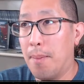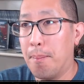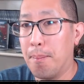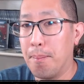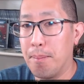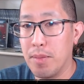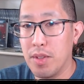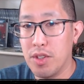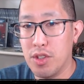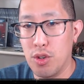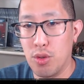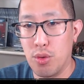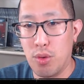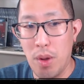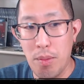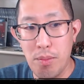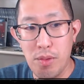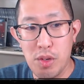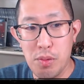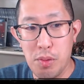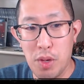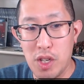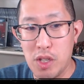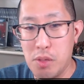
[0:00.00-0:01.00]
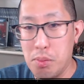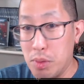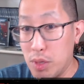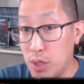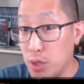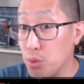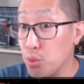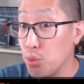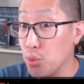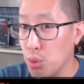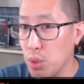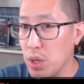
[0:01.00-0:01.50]
So Grim Responsibility
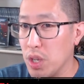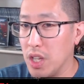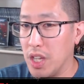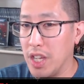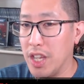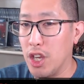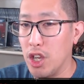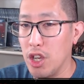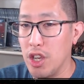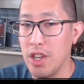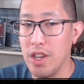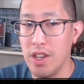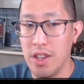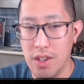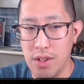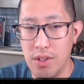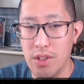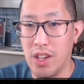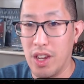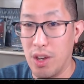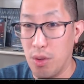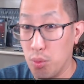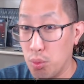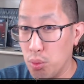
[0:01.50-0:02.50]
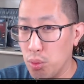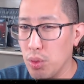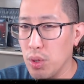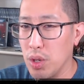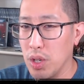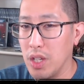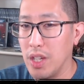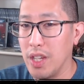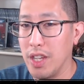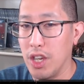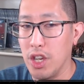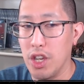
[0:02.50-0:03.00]
is really good. It's like
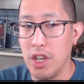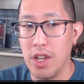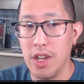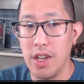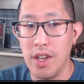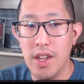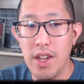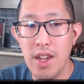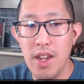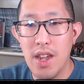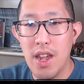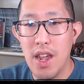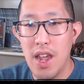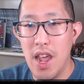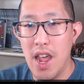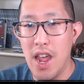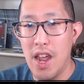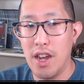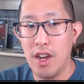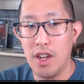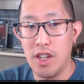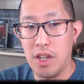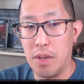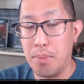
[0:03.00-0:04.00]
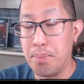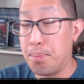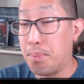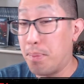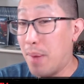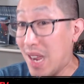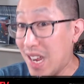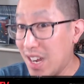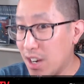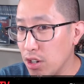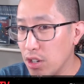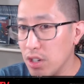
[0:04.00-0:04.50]
really good. And on
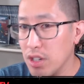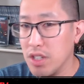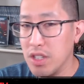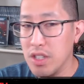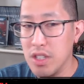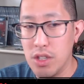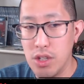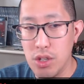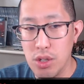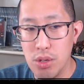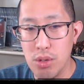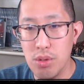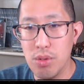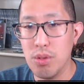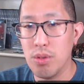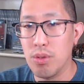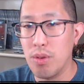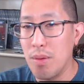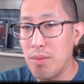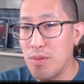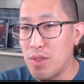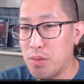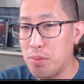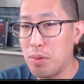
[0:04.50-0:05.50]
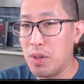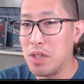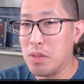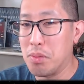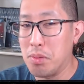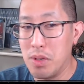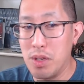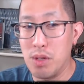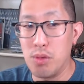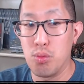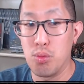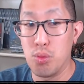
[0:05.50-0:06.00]
Bikers too, Grim
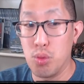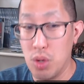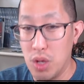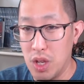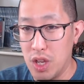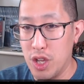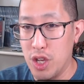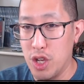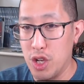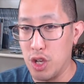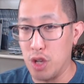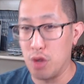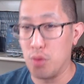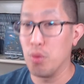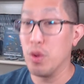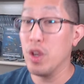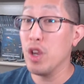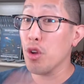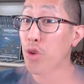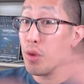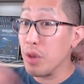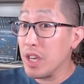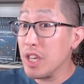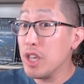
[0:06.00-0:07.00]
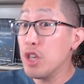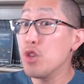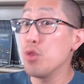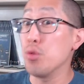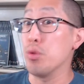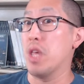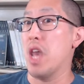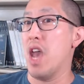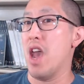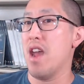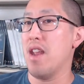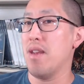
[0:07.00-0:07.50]
Responsibility really good. We already knew
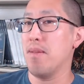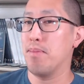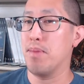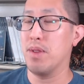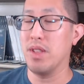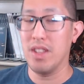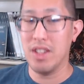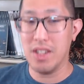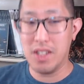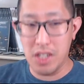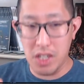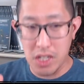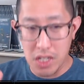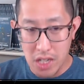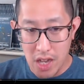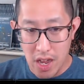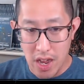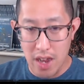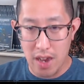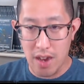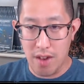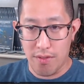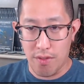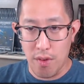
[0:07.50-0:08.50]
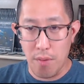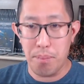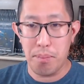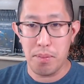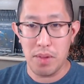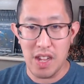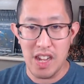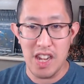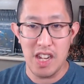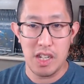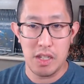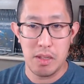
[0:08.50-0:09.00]
that, but this is like from
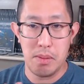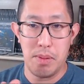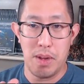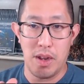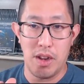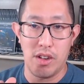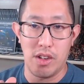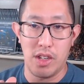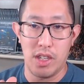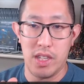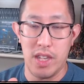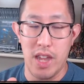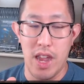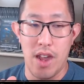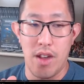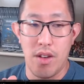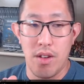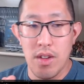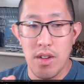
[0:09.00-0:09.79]
play experience now.